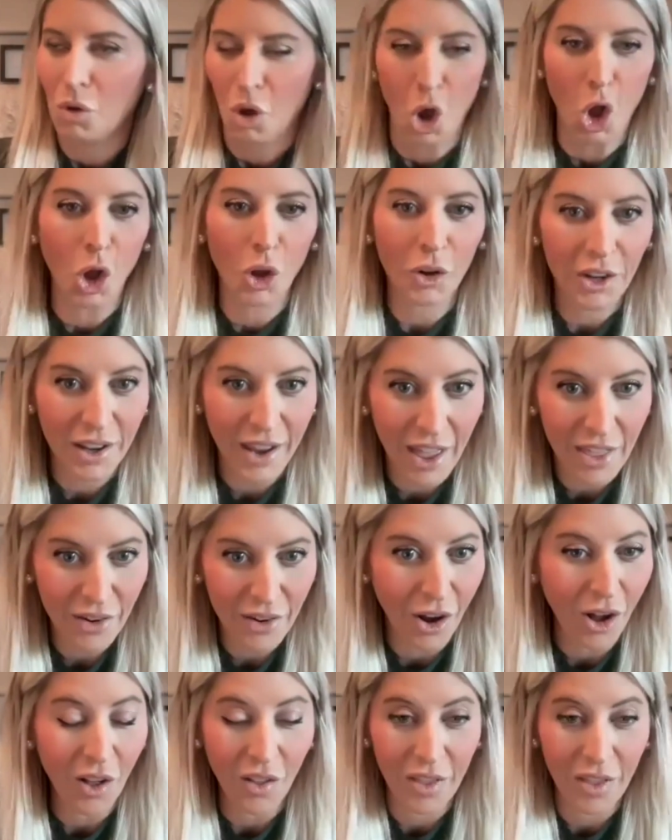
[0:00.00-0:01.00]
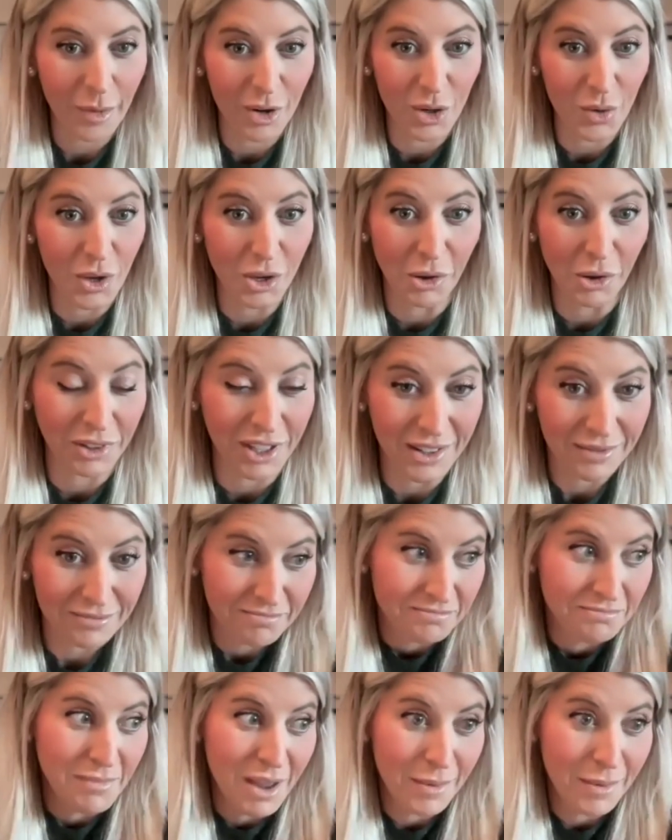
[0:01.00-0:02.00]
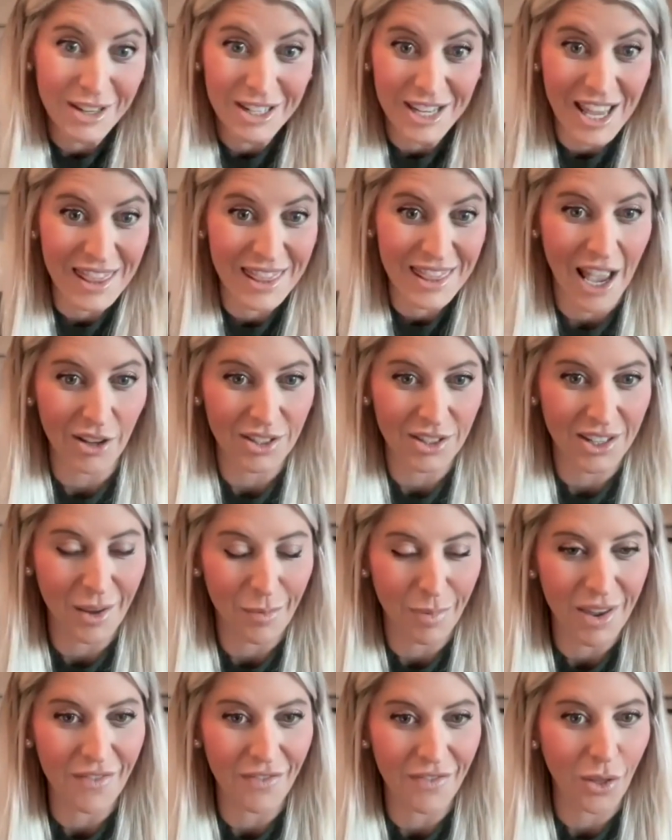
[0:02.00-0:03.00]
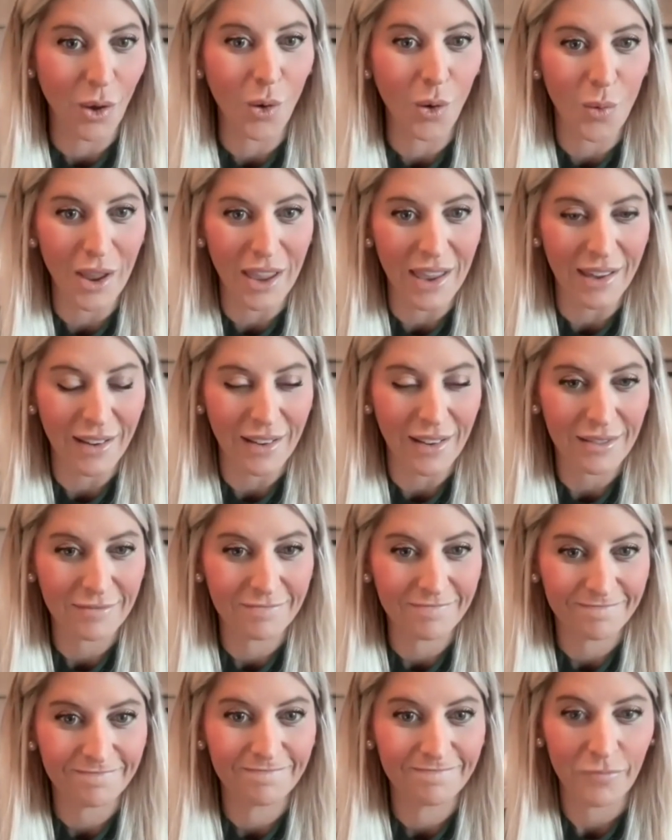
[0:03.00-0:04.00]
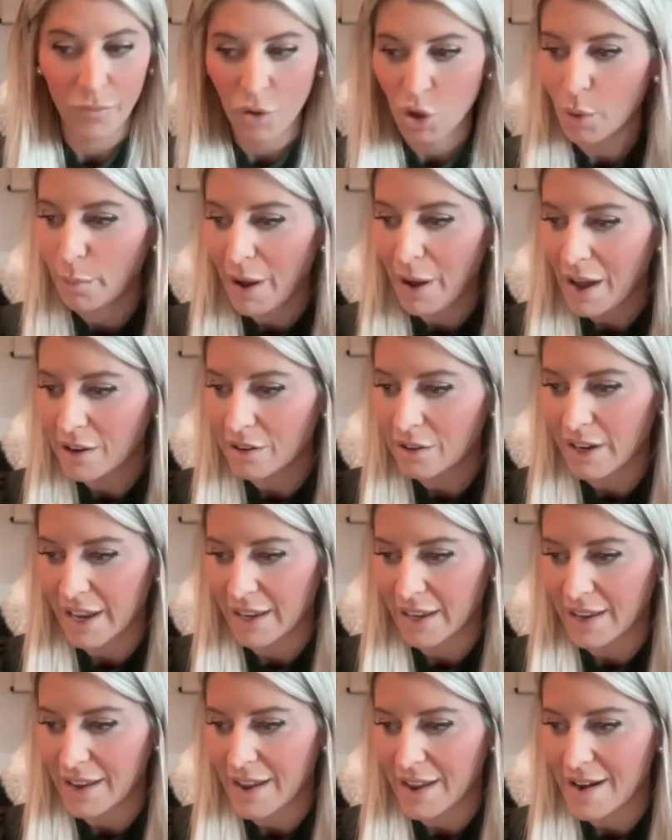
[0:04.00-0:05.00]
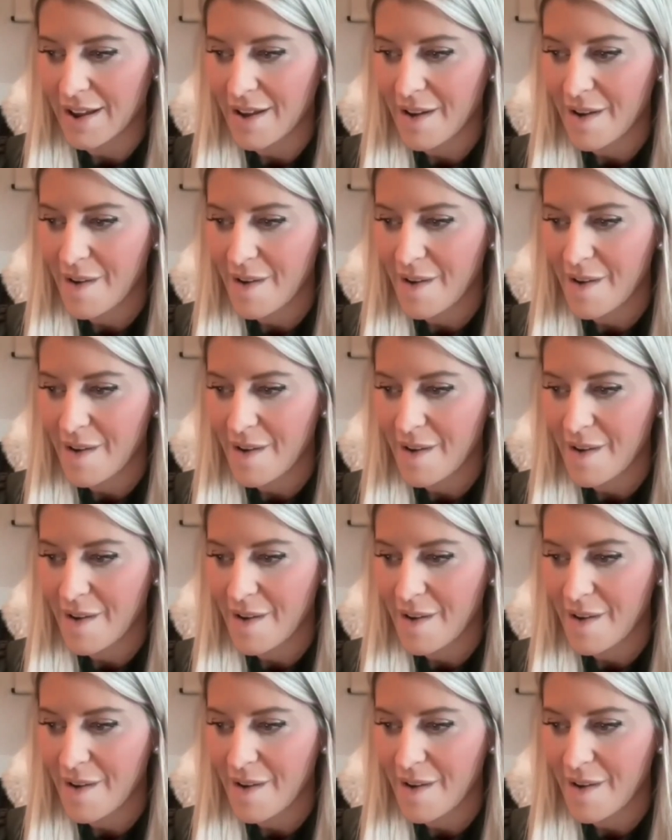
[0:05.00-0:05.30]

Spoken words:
all together, all of them are doing only maybe 10,000 AP for the whole week. You're bottlenecking it.